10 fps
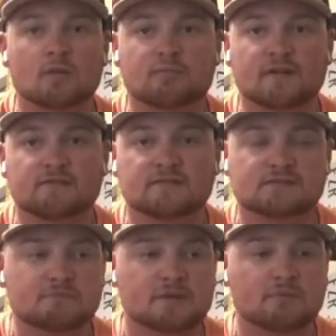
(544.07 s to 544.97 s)
on preference.
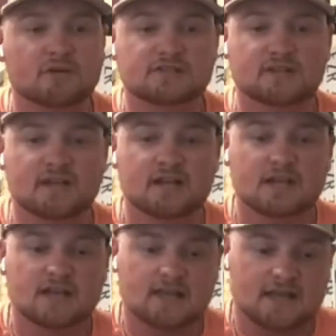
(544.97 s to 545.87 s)
Me personally,
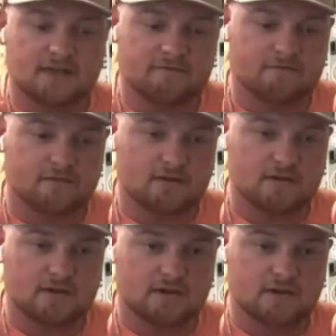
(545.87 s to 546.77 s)
if
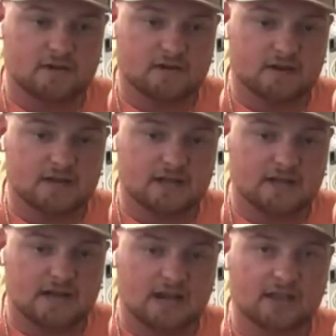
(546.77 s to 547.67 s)

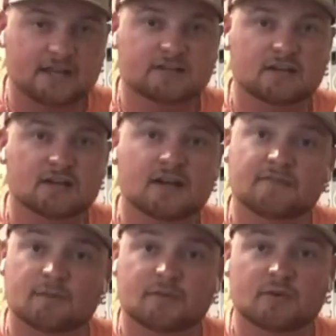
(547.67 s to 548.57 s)

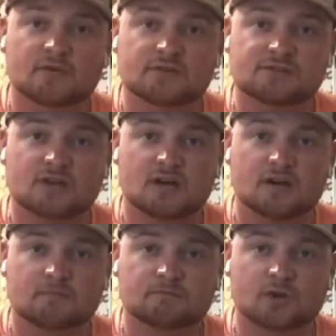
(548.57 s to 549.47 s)
I'm throwing those
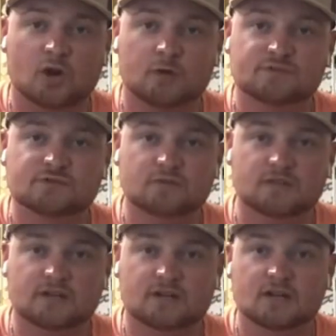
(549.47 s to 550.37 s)
gulps with
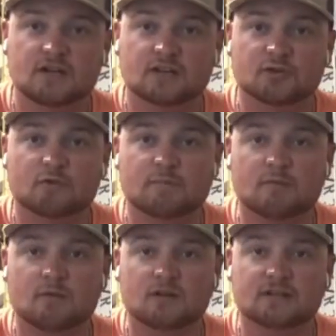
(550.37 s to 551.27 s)
the ripple
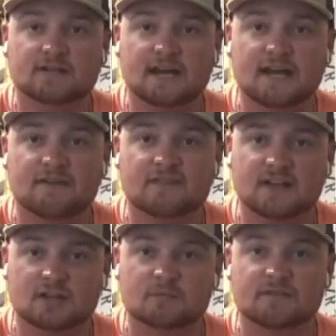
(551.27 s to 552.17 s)
mullet that have
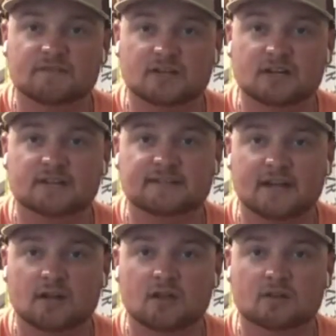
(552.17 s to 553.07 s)
that little bit of a
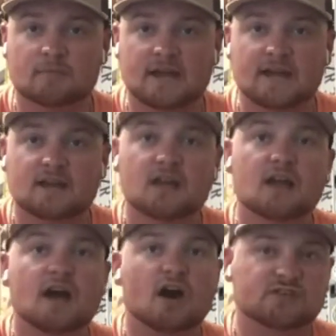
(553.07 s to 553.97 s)
tail on the back,
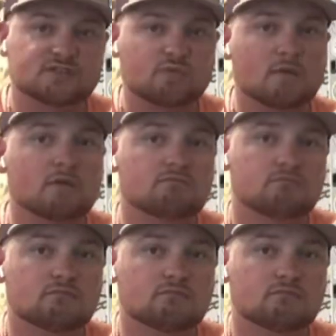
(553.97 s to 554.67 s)
I'll swim them.